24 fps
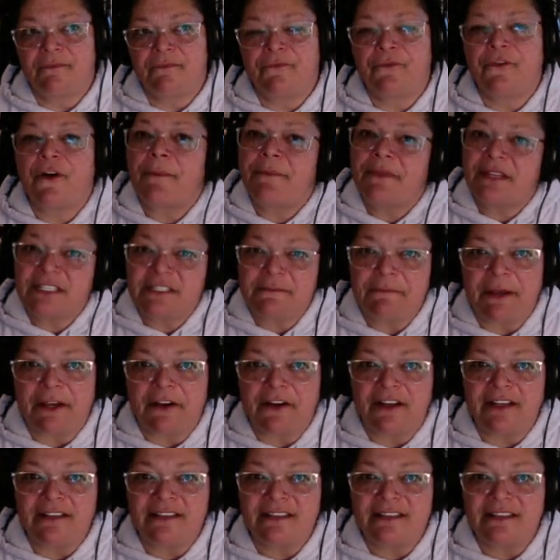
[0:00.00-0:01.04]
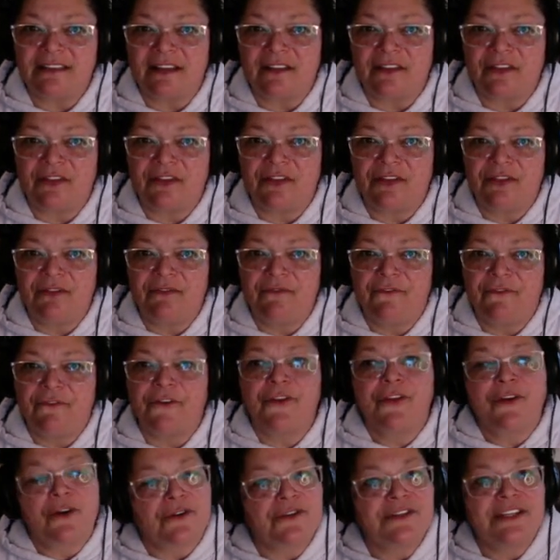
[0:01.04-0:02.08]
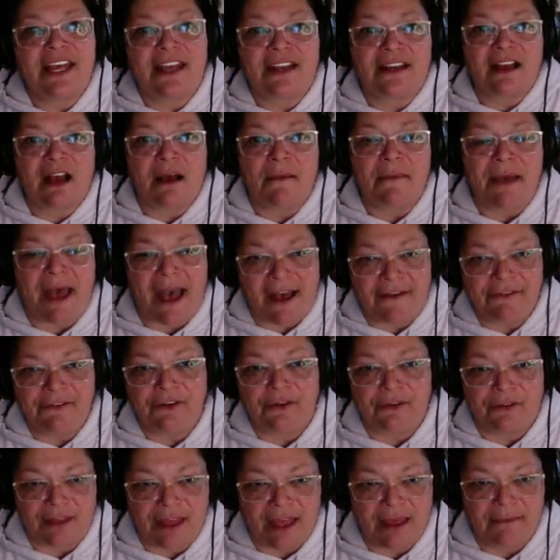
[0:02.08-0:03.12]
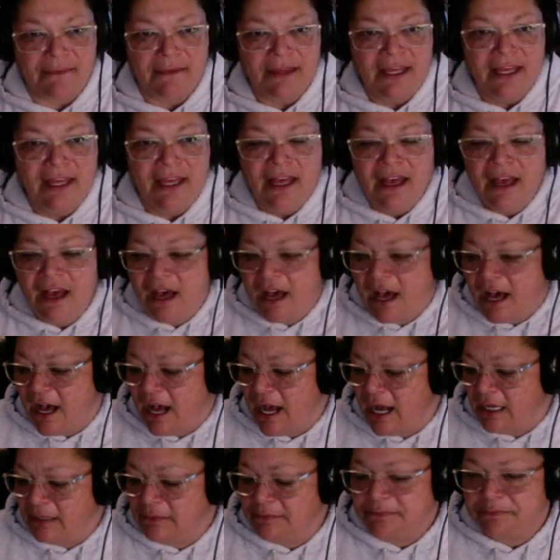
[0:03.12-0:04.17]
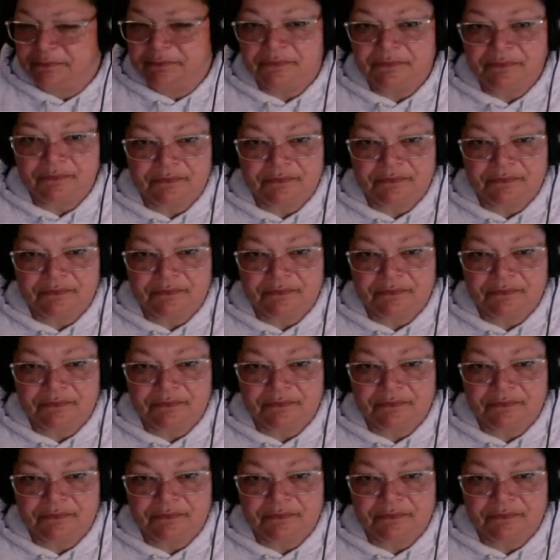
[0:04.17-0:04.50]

from the spirits for those that come after them. Um,